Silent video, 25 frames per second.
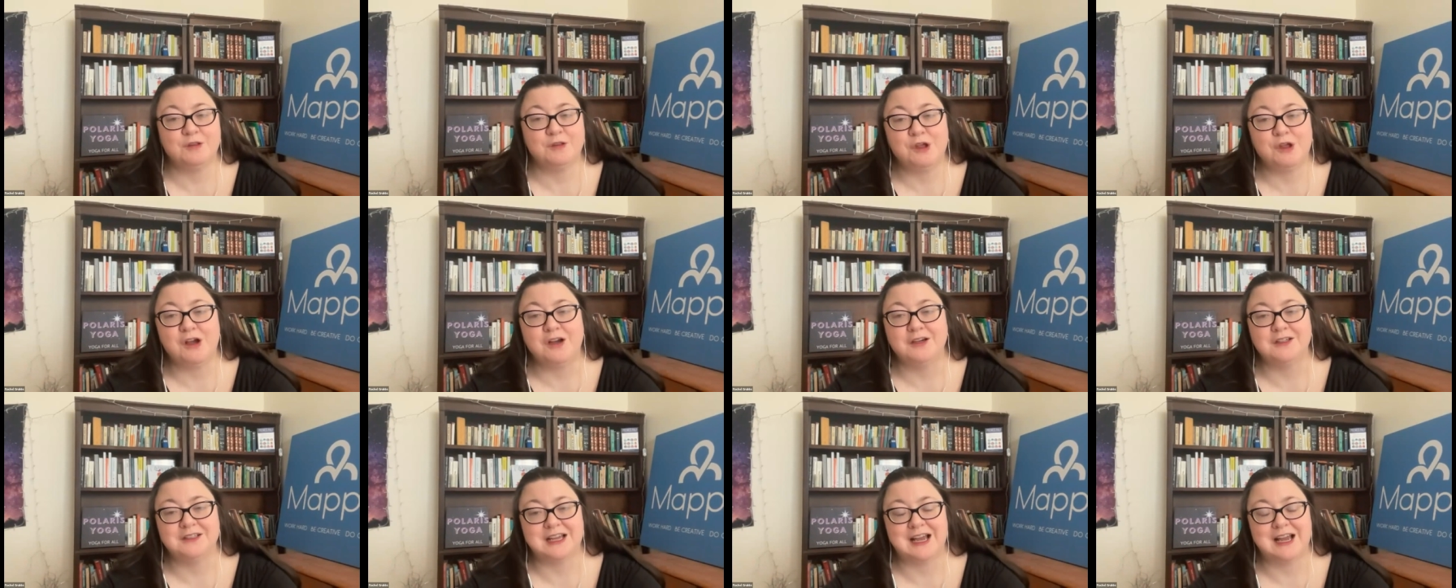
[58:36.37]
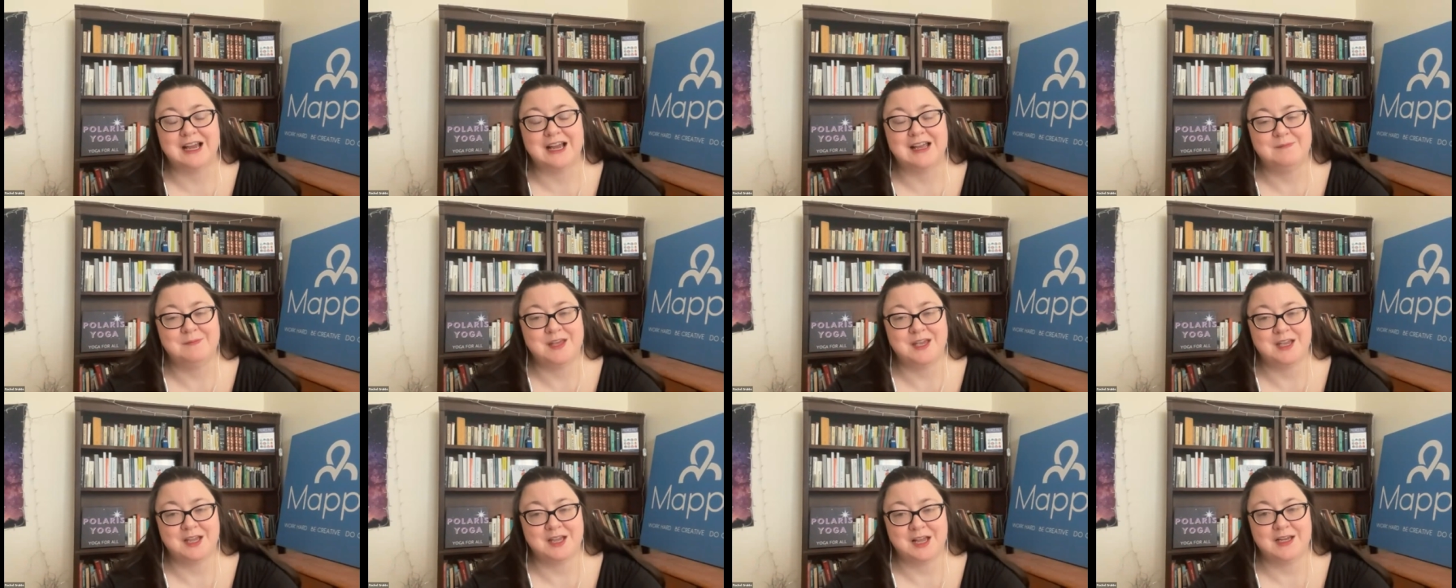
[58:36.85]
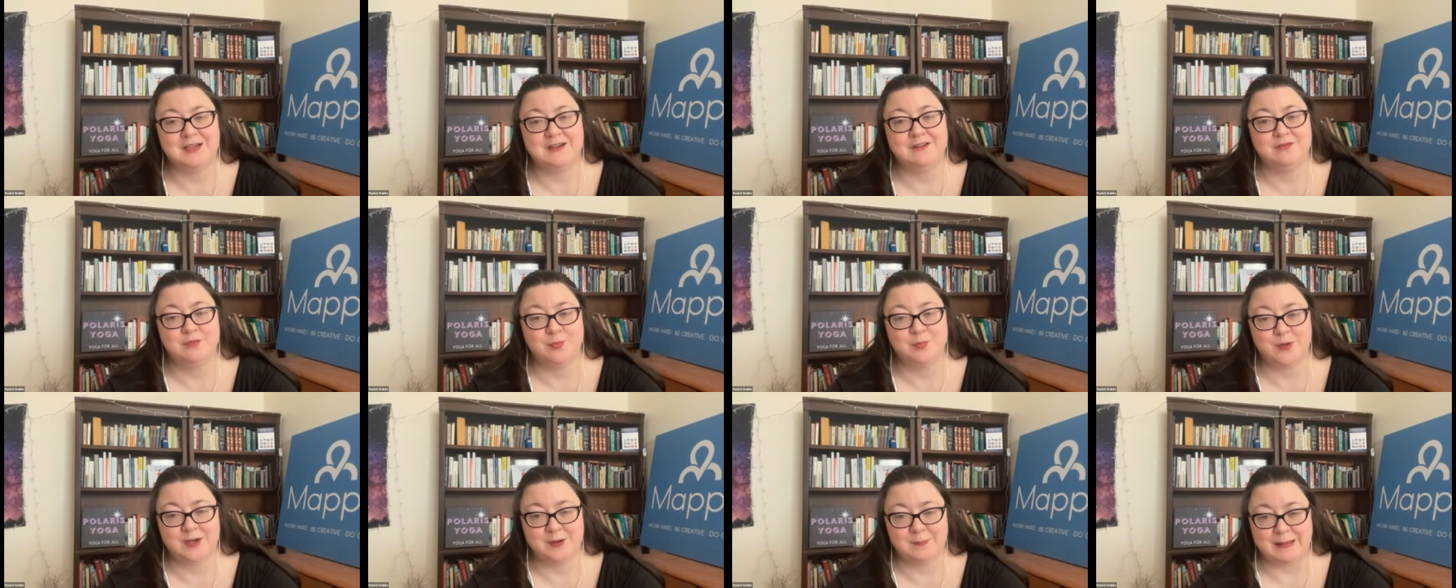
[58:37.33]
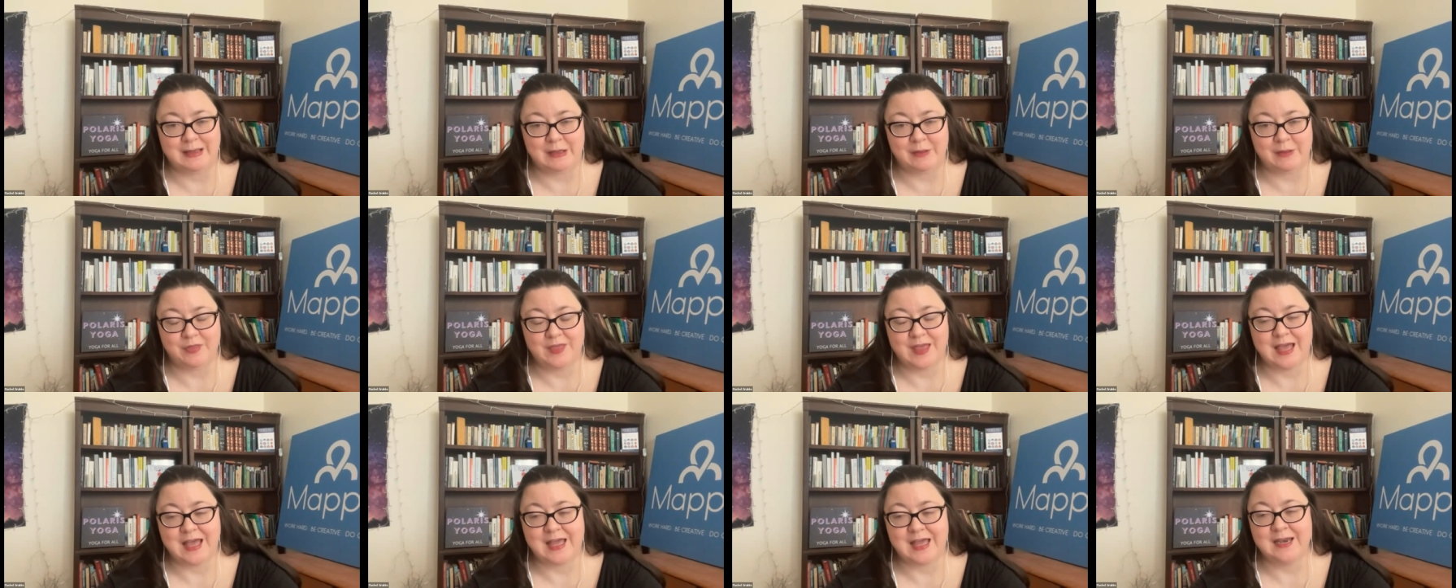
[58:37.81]
long time that kind of went
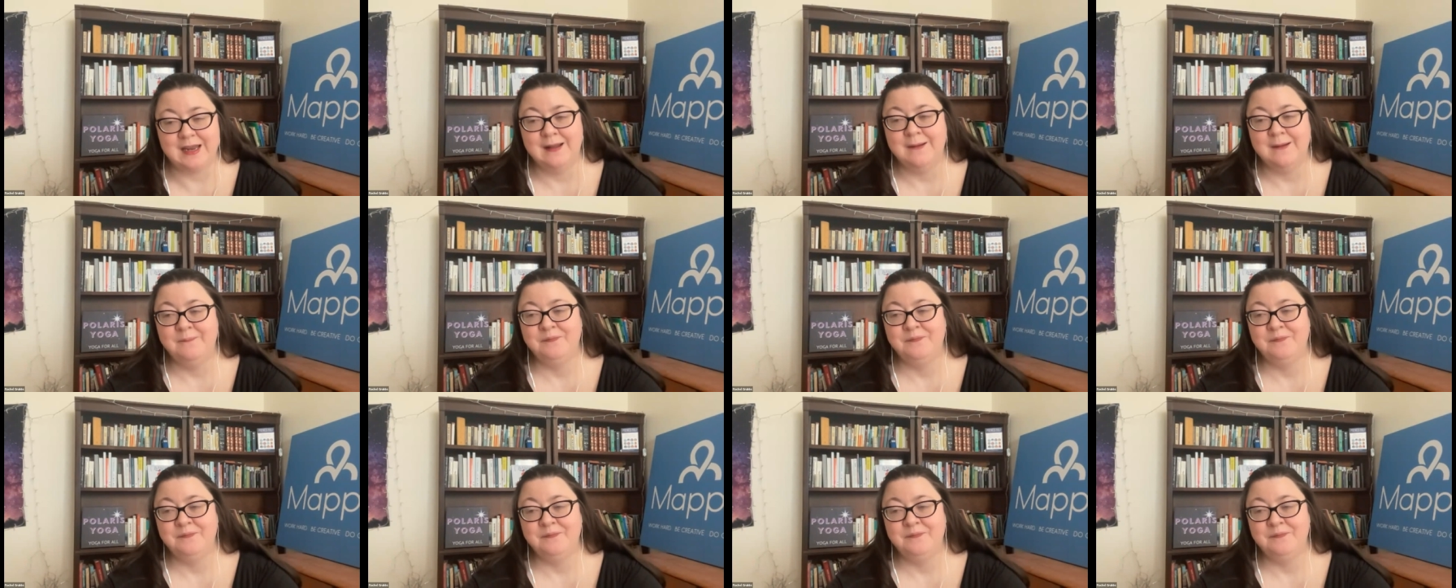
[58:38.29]
about that.